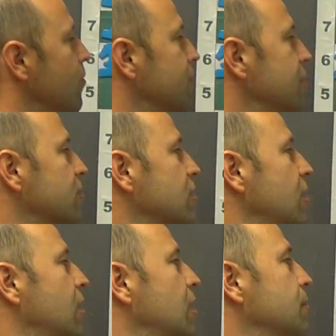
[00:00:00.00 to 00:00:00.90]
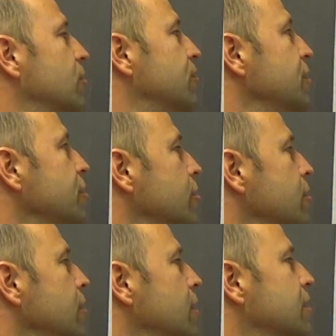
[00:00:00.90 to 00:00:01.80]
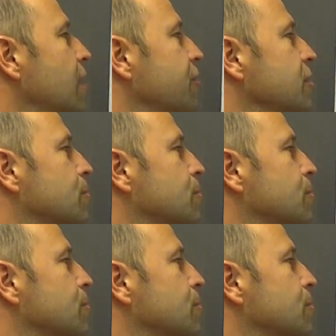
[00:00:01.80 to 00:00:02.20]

with this move here, nothing's